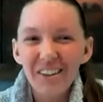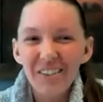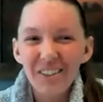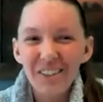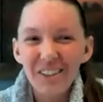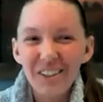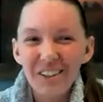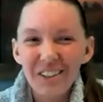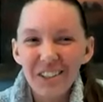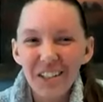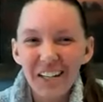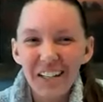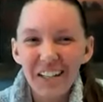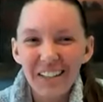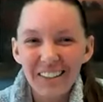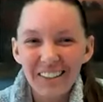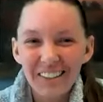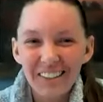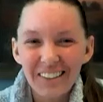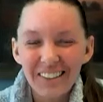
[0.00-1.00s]
when you're trying
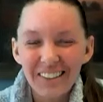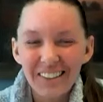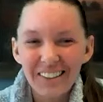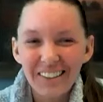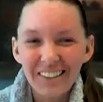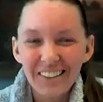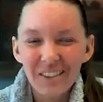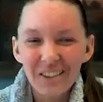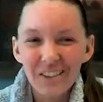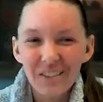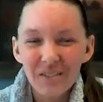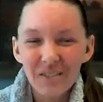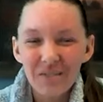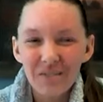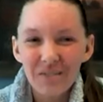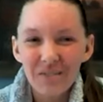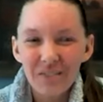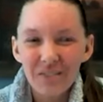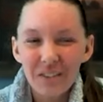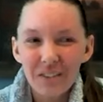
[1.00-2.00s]
to,
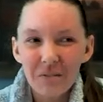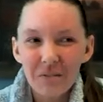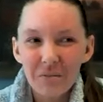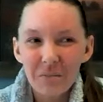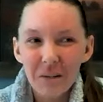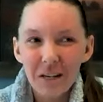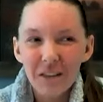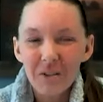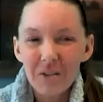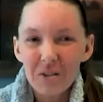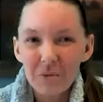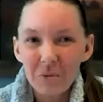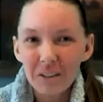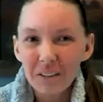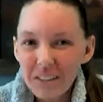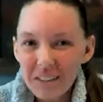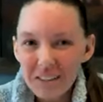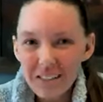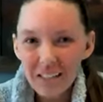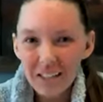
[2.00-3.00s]
make those
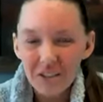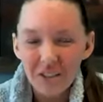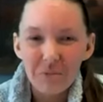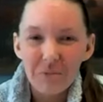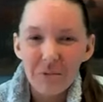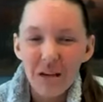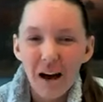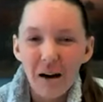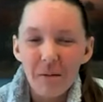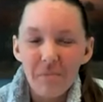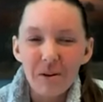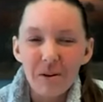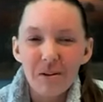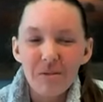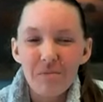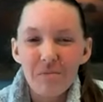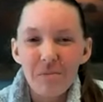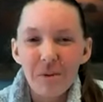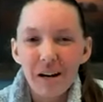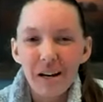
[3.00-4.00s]
real estate dreams
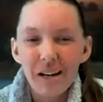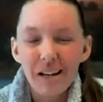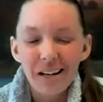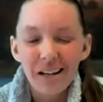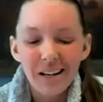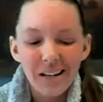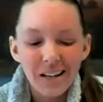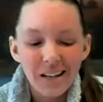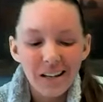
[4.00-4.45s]
happen. But